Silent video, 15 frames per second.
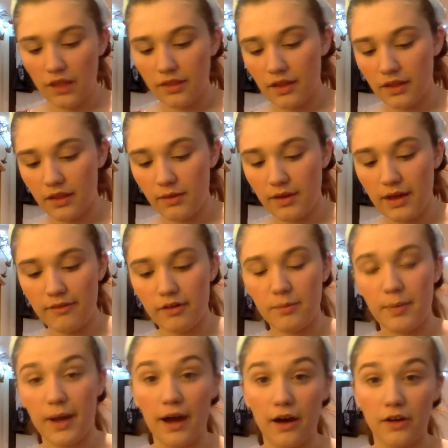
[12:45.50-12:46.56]
now that we have our
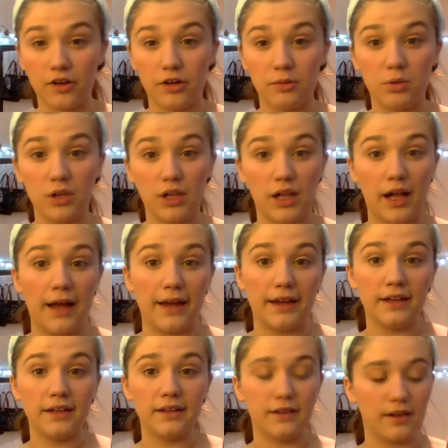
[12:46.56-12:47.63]
powder
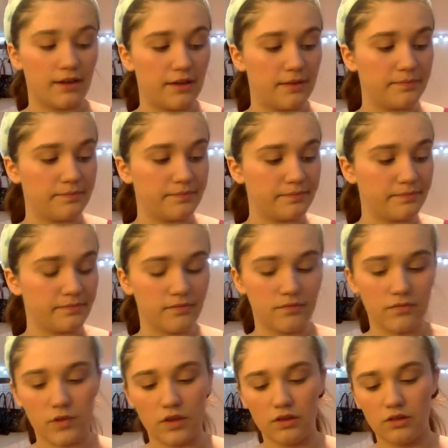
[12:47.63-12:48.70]
applied,
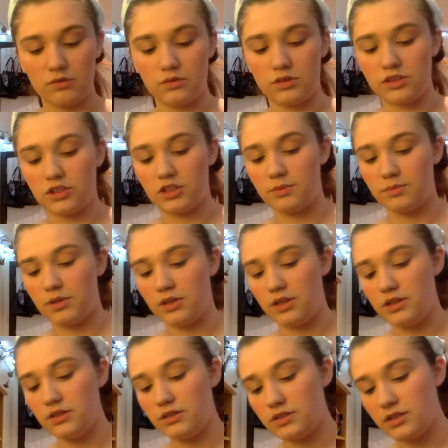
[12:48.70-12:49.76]
we're just going to put
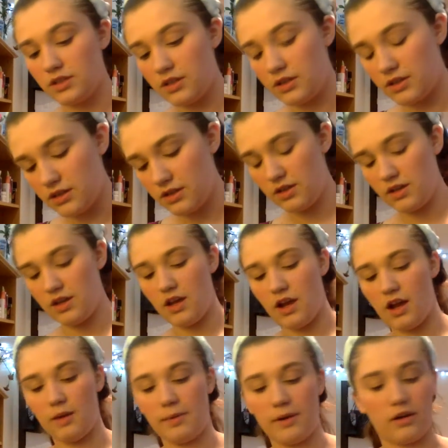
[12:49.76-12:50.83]

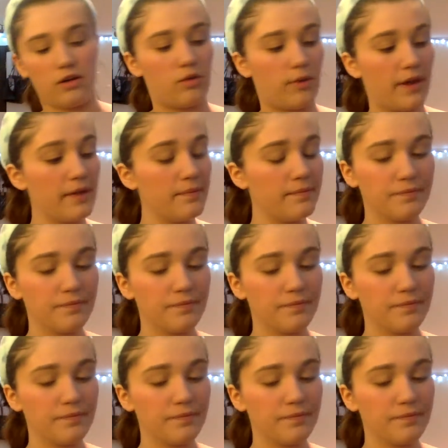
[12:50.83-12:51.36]
our powder away.